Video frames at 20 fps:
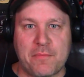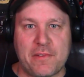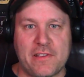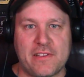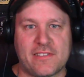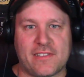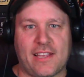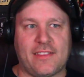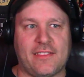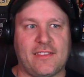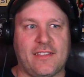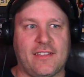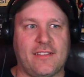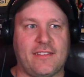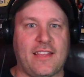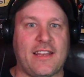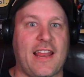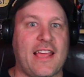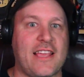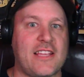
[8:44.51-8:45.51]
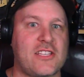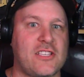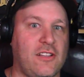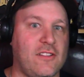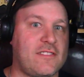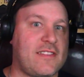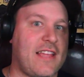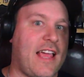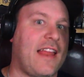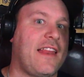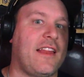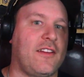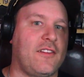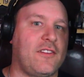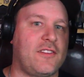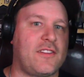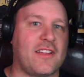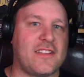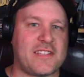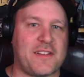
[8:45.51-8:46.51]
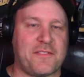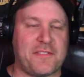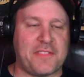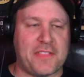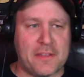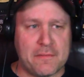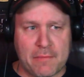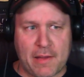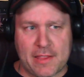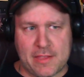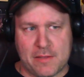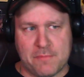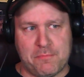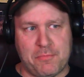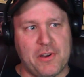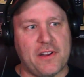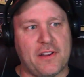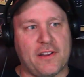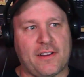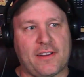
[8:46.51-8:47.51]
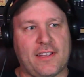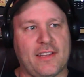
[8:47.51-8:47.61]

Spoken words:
He's, like, the nice lieutenant who does everything by the book.